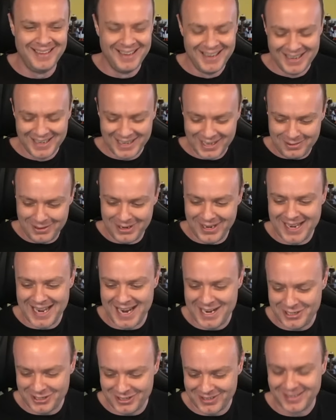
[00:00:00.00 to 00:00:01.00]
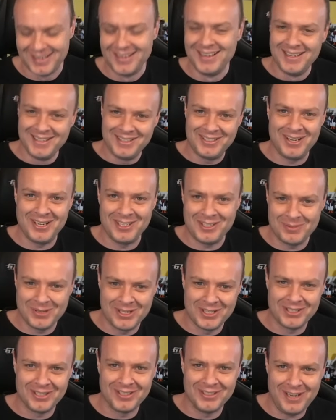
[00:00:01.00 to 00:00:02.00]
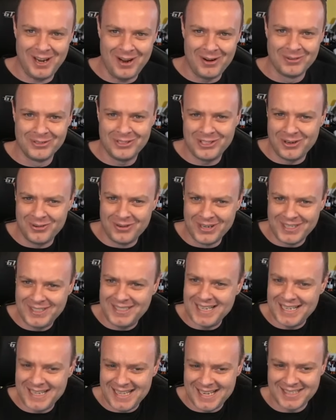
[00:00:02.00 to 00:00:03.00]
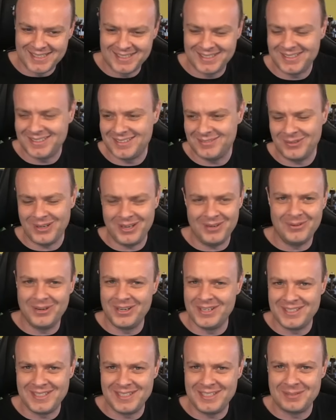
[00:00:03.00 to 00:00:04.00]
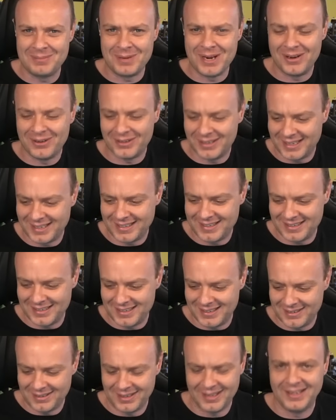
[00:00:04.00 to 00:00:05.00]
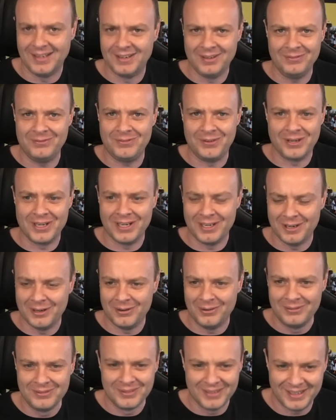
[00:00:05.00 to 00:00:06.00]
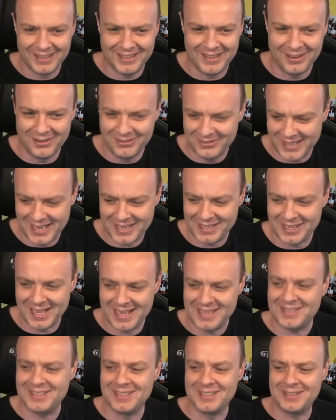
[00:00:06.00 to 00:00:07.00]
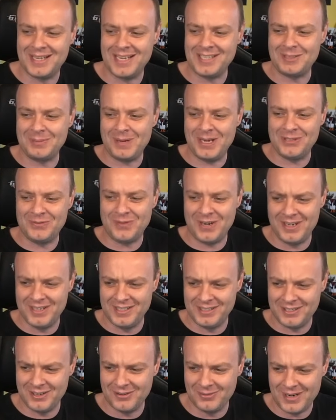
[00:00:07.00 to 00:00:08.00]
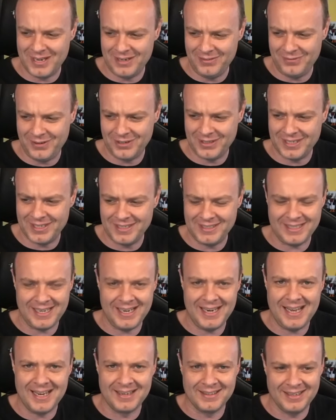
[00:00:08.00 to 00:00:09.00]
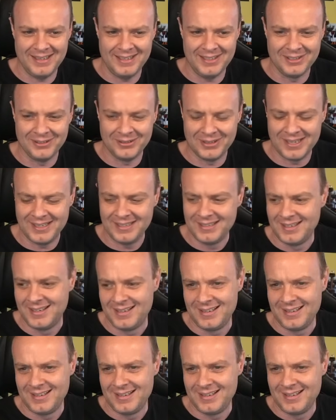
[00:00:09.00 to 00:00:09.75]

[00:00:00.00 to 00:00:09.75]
Talk to the person. Yo, Tony said this. What is this about? Like, I don't fucking know. That's about as far as it goes. Why the fuck did he say that? I didn't do that.